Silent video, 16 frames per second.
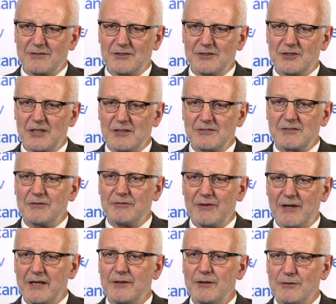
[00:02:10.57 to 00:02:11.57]
to
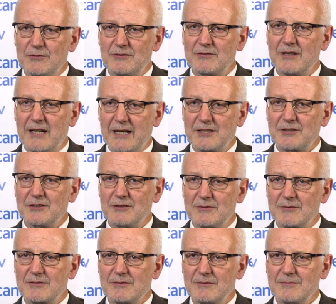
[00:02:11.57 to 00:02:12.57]
justify those
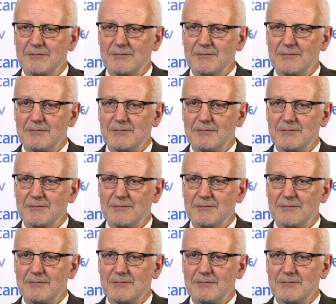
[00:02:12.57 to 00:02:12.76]
selections.